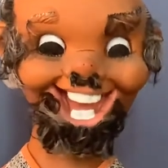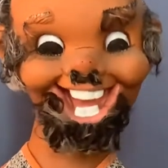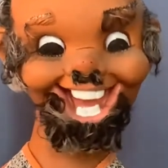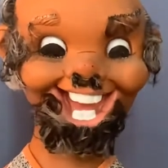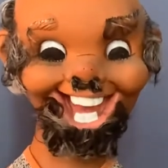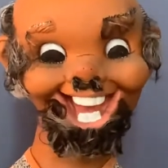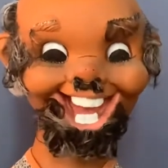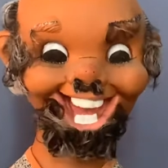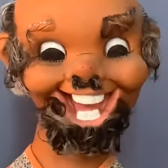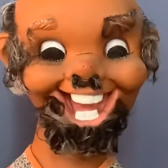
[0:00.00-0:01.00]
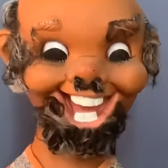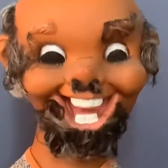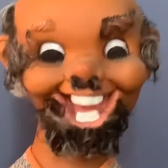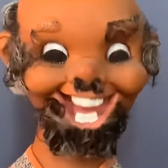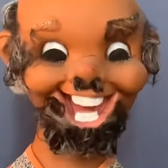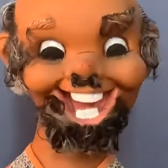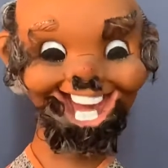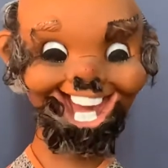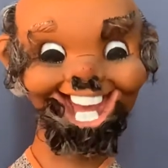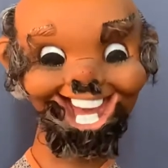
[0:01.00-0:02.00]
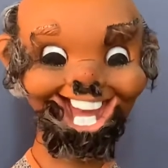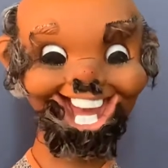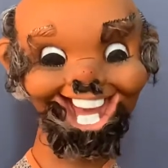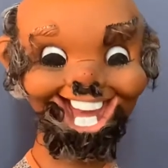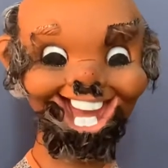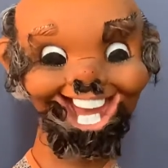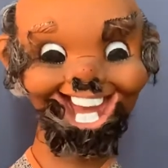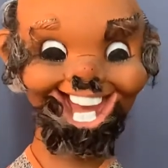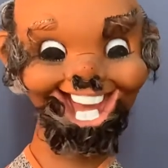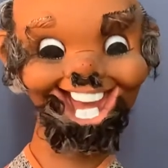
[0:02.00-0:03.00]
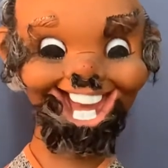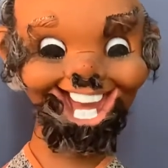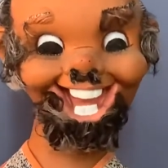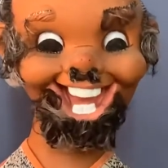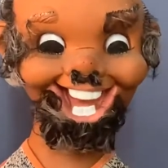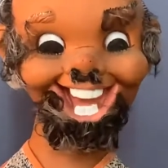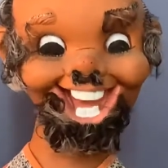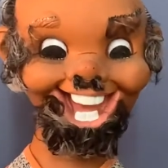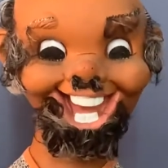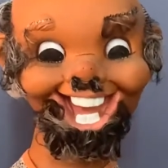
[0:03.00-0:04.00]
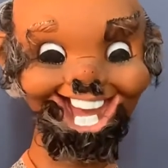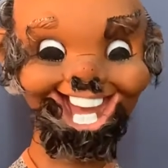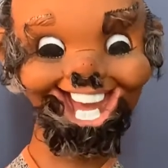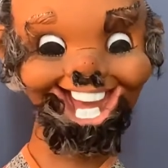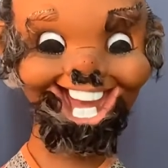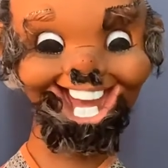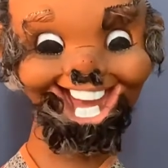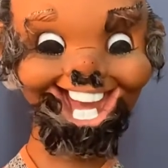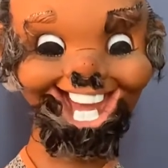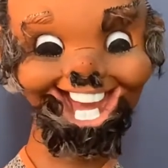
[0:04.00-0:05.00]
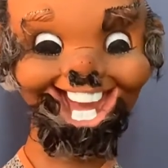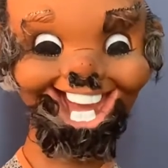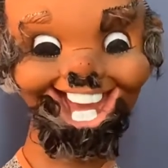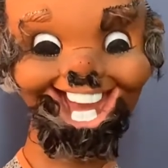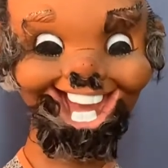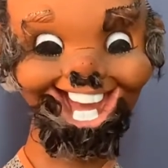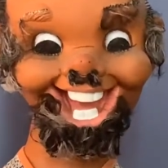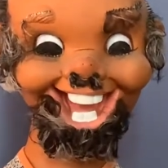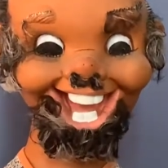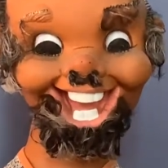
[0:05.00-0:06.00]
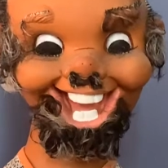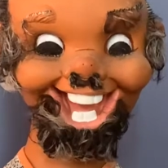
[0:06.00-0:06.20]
There's been many misconceptions, a lot of misinformation,